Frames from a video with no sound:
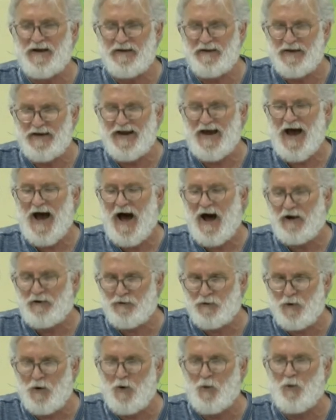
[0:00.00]
the
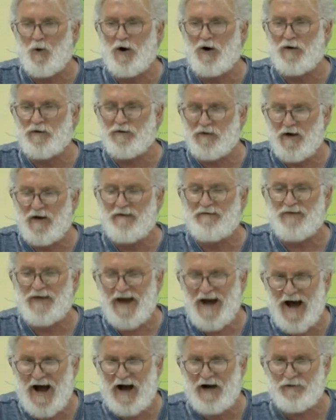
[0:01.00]
actual words of
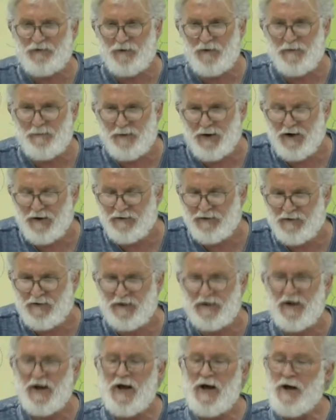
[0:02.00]
the actual
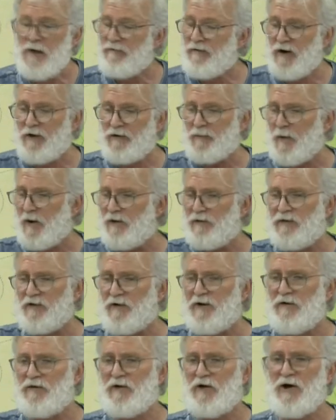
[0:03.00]
person, first person
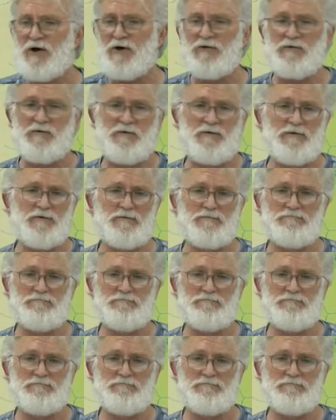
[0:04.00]
is used.